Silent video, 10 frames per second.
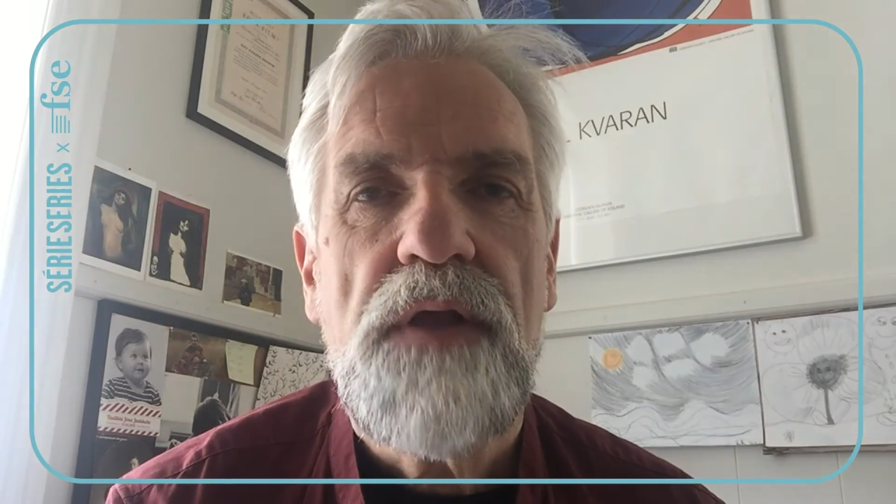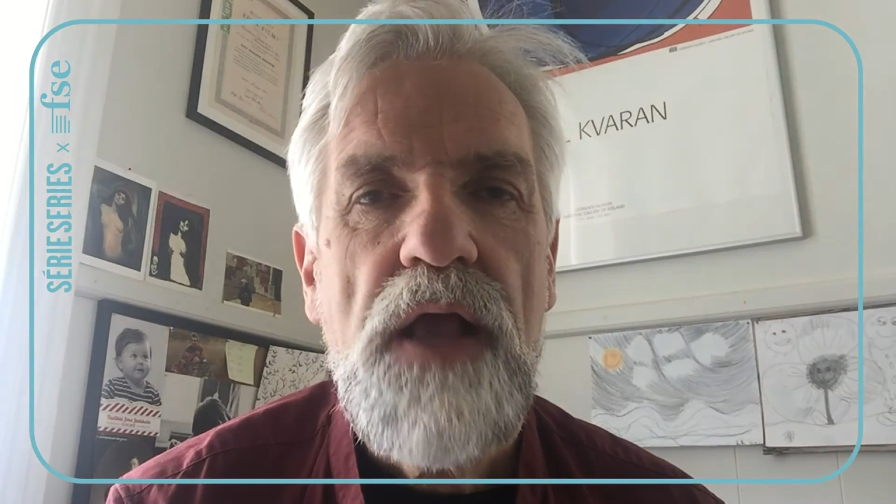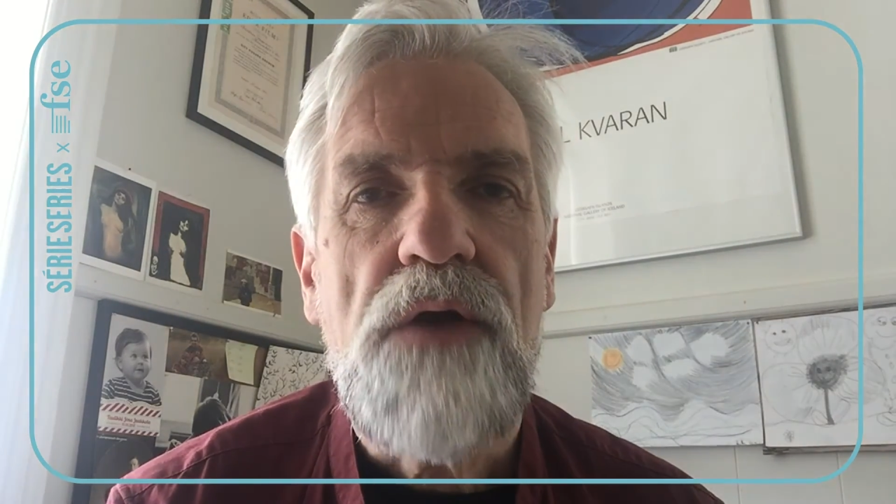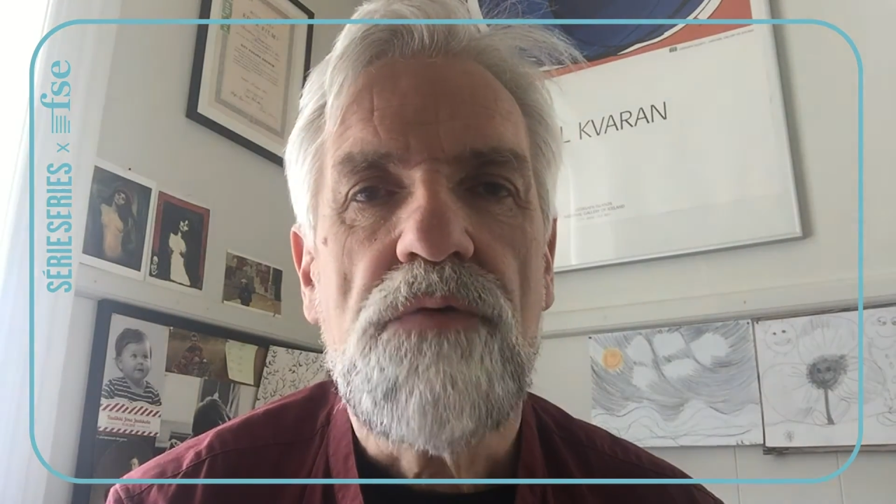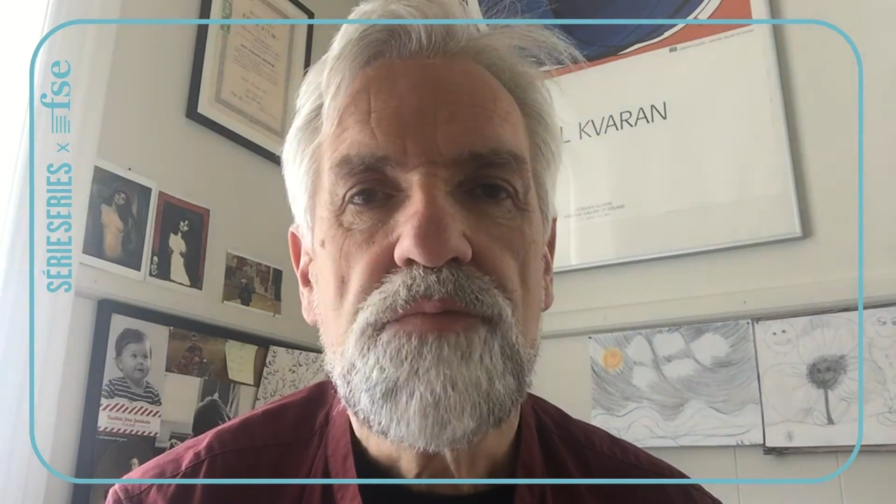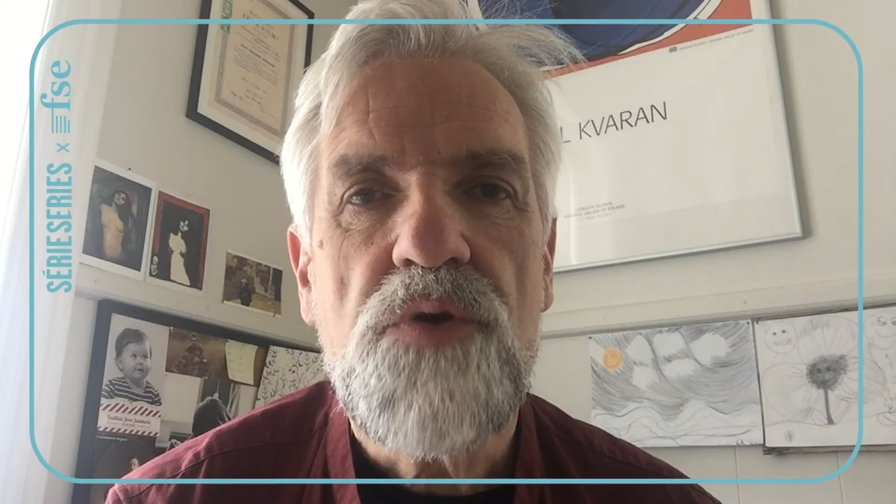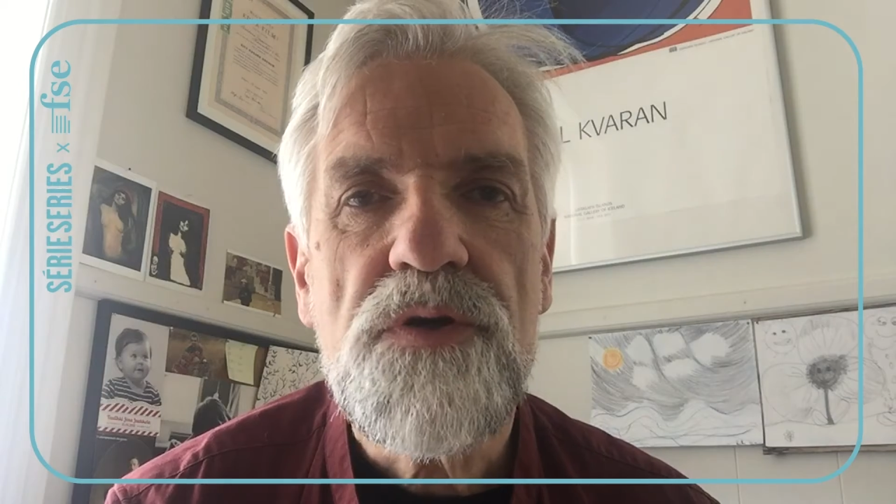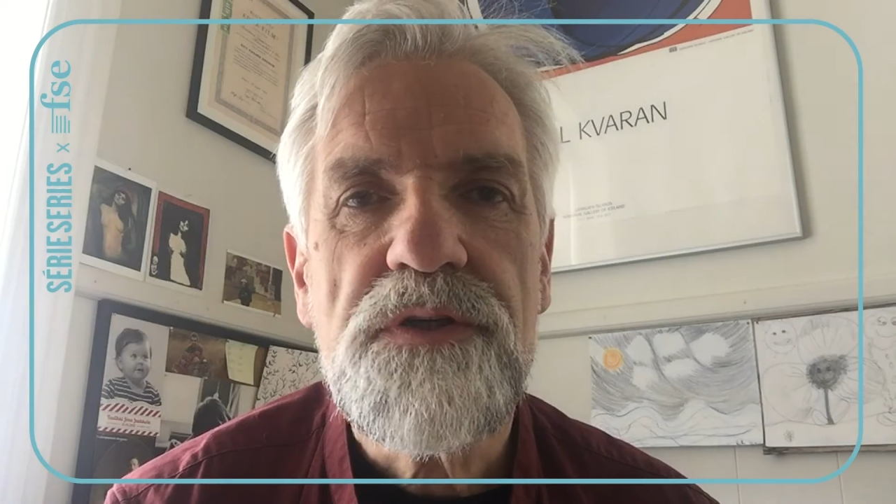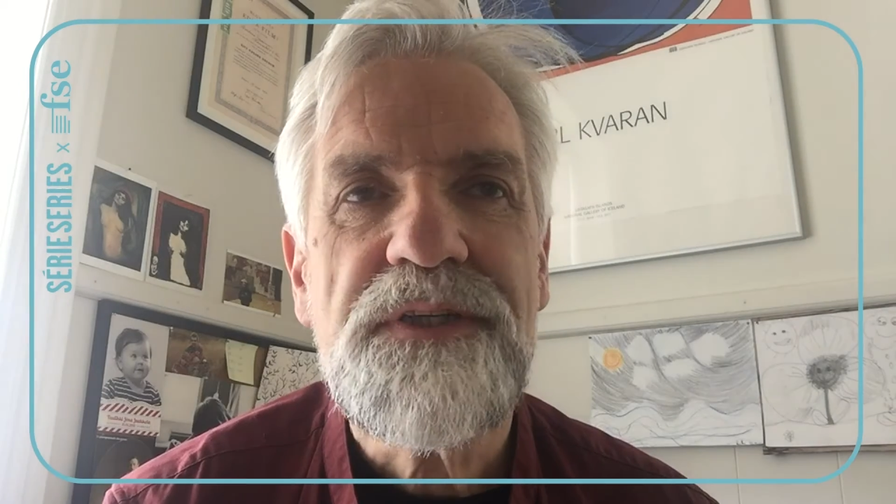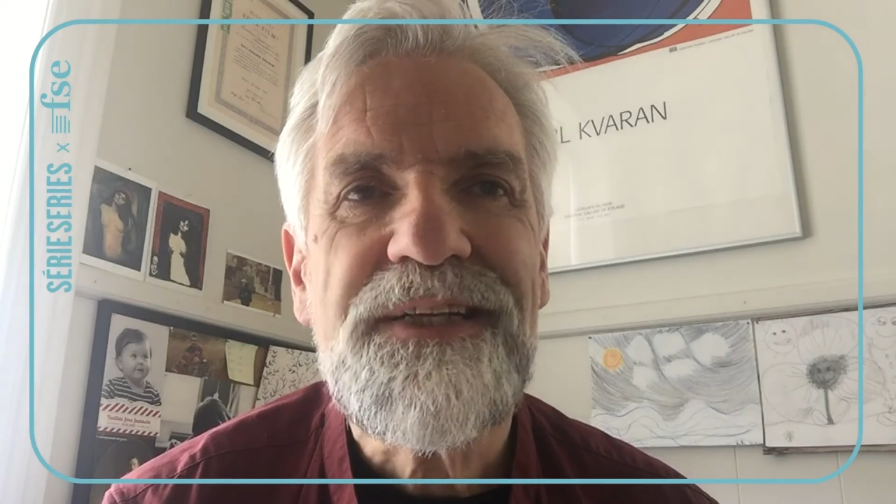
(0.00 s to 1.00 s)
how
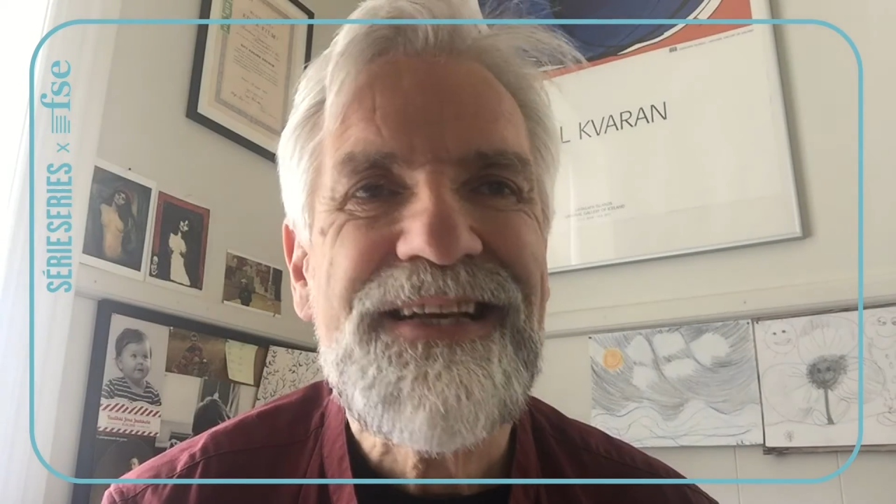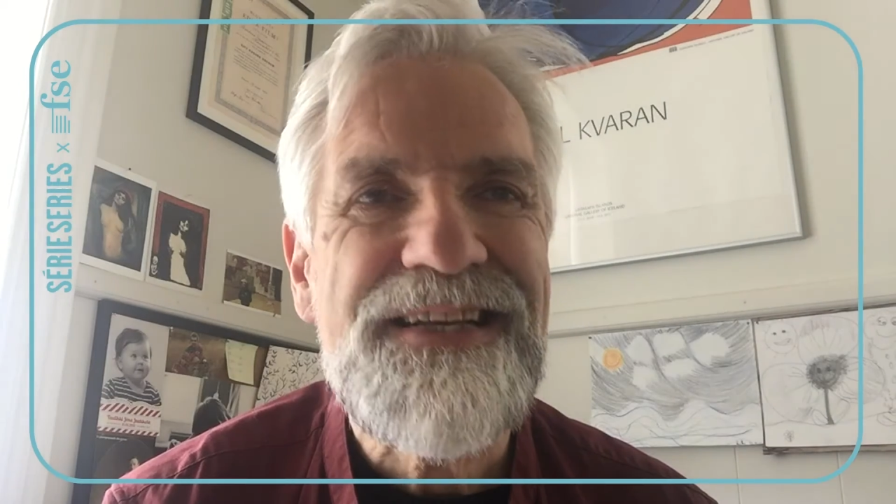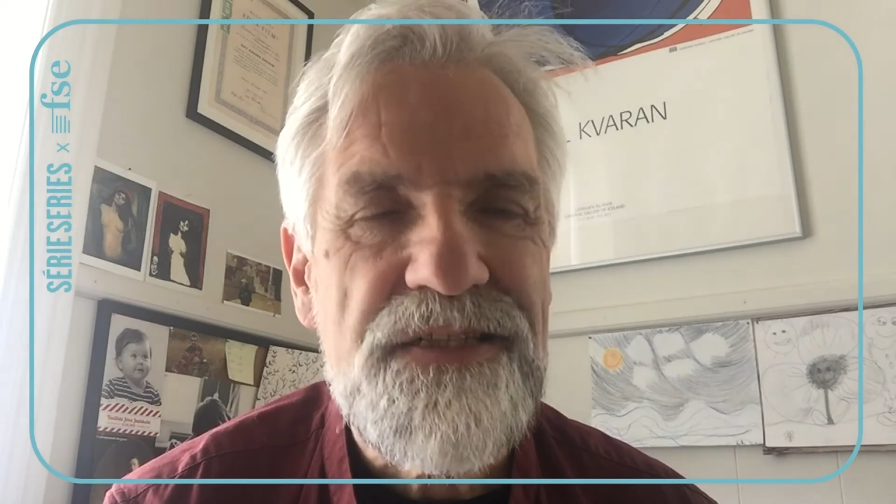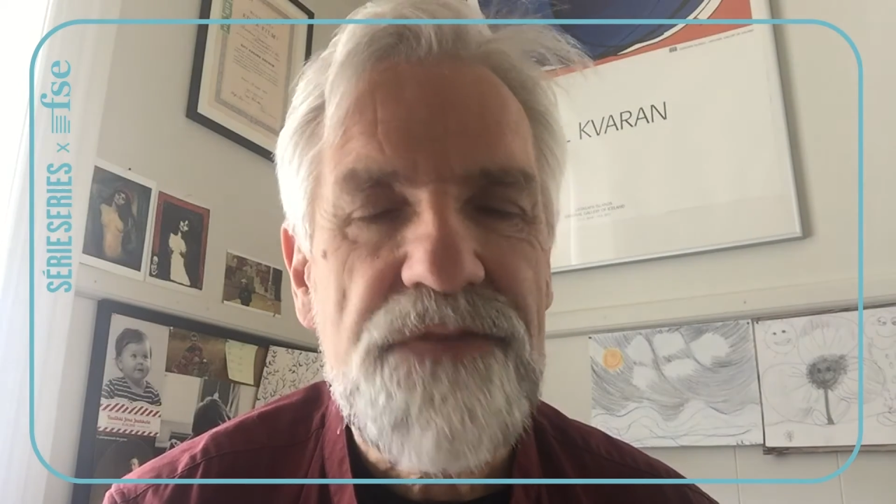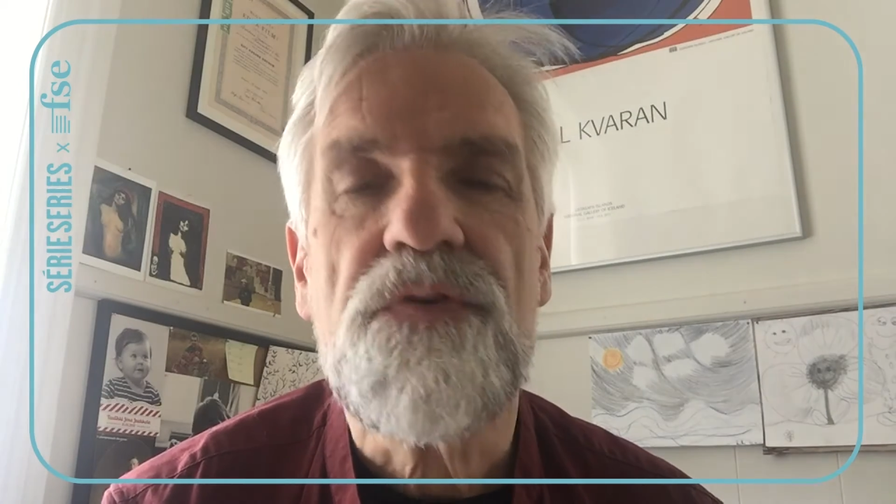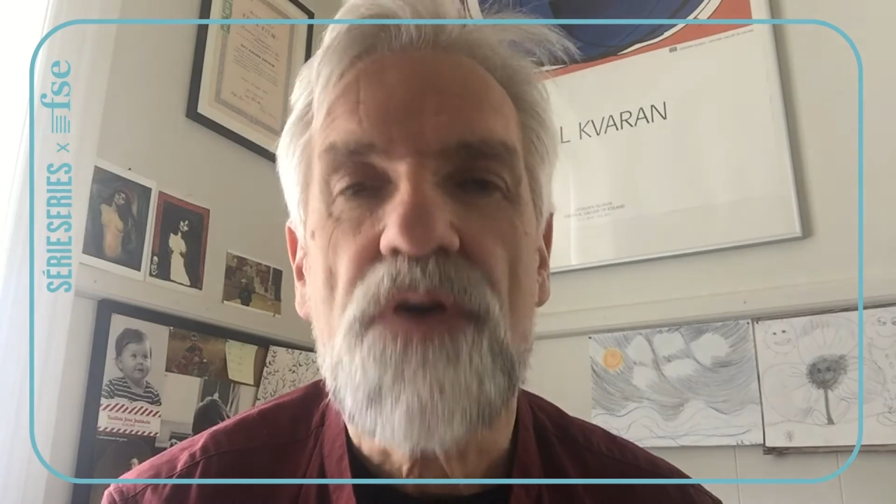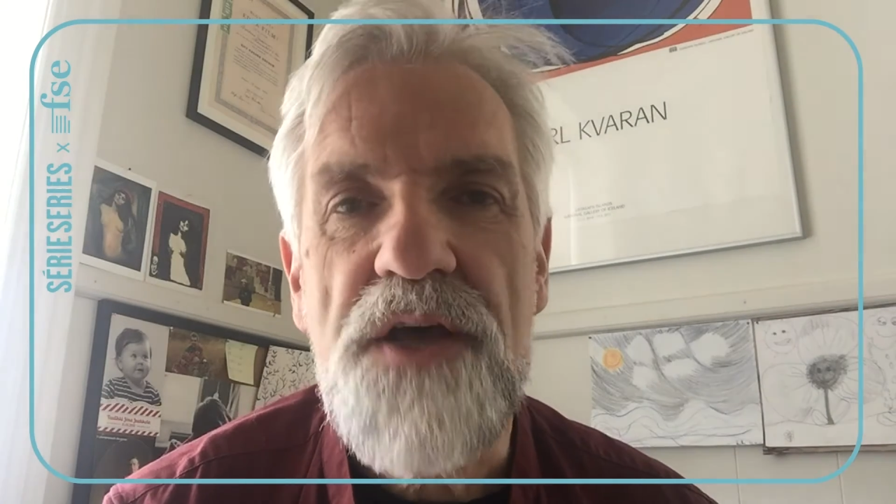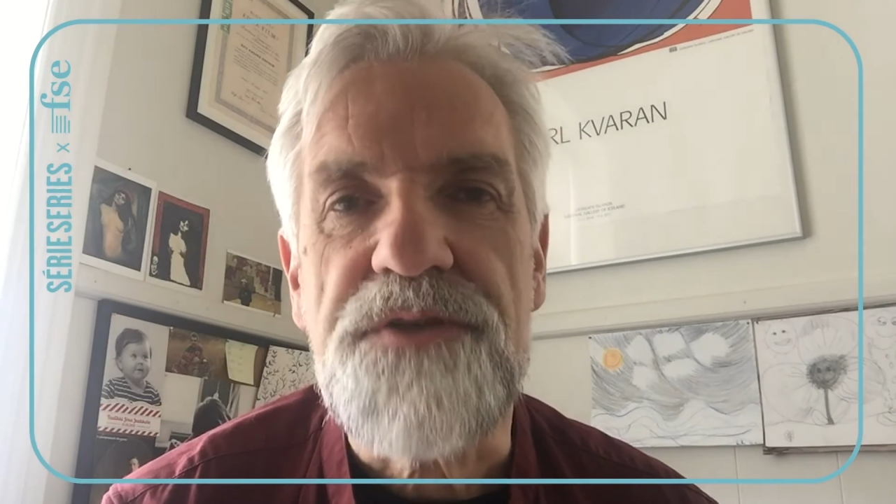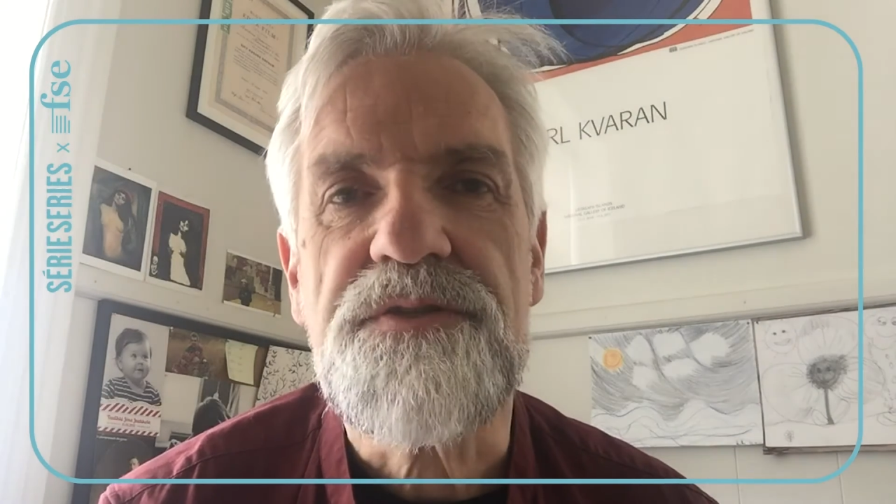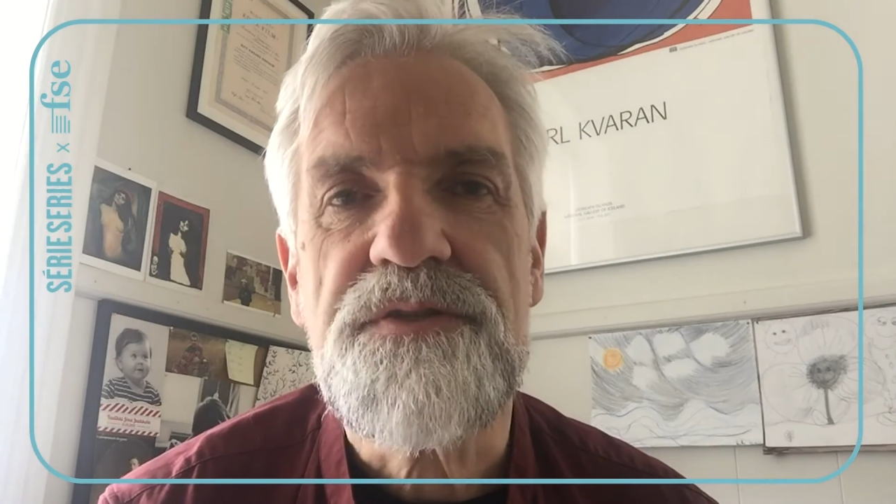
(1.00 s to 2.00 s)
important it is for
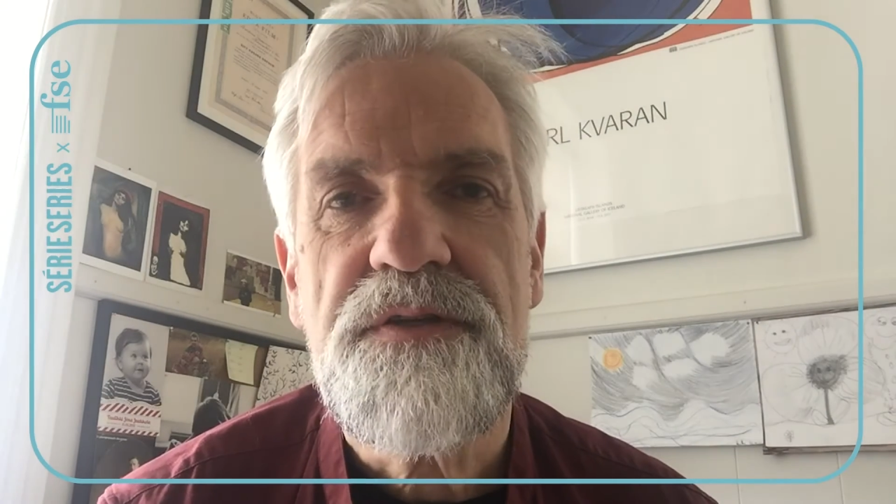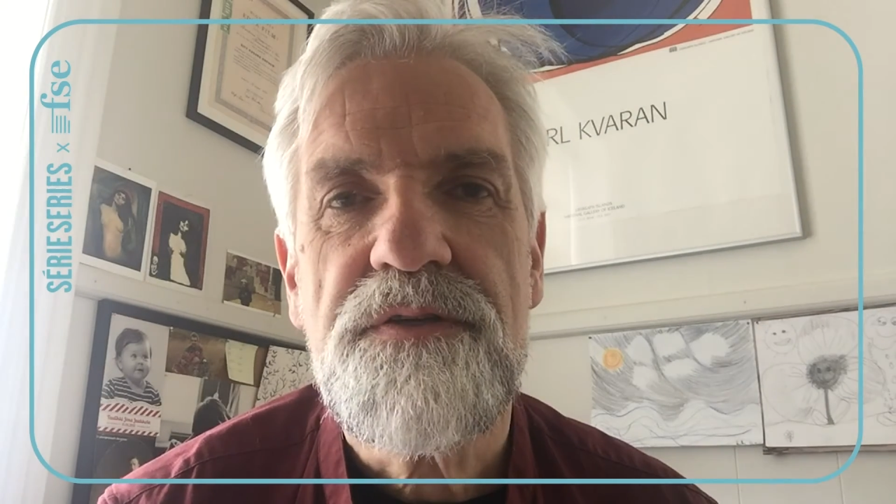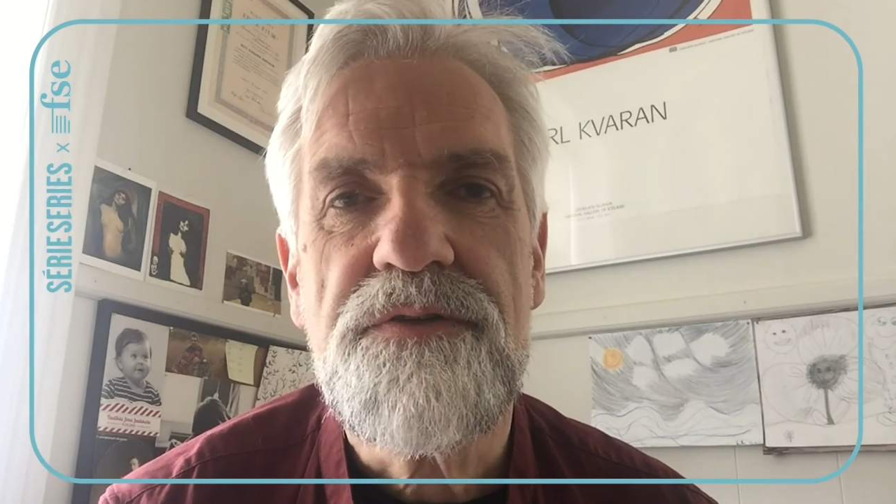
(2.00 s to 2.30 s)
us